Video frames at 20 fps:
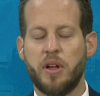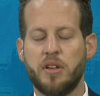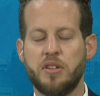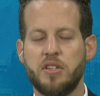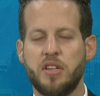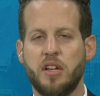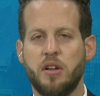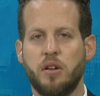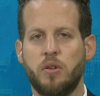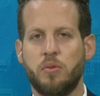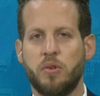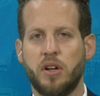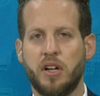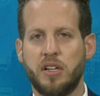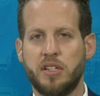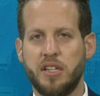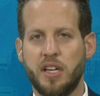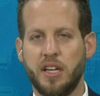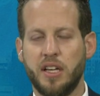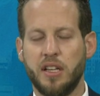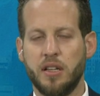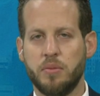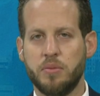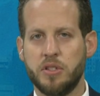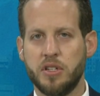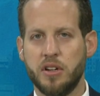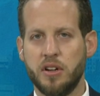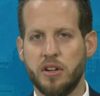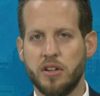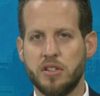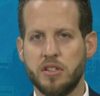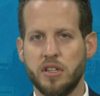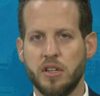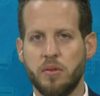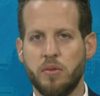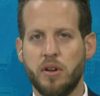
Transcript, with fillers: not saying that we're not taking them seriously.